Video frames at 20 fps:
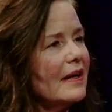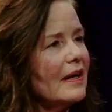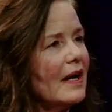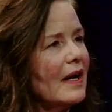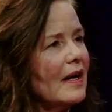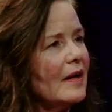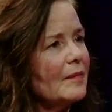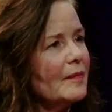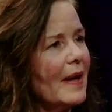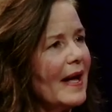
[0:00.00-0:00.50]

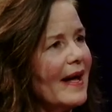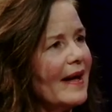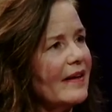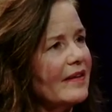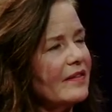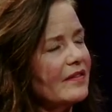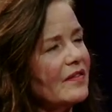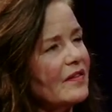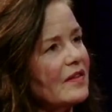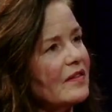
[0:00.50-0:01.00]

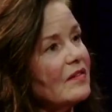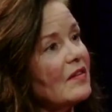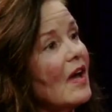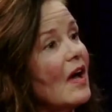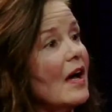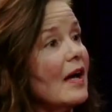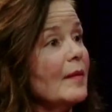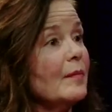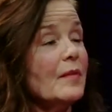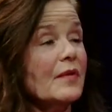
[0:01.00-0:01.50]
as the
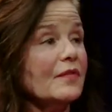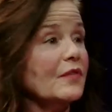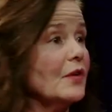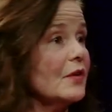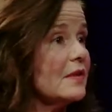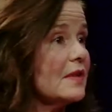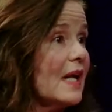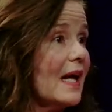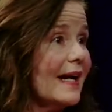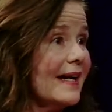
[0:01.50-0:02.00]
time of
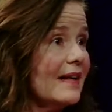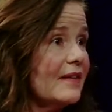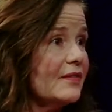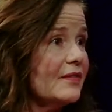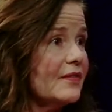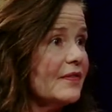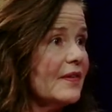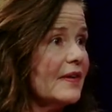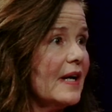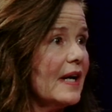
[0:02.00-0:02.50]
your
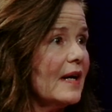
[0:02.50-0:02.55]
life.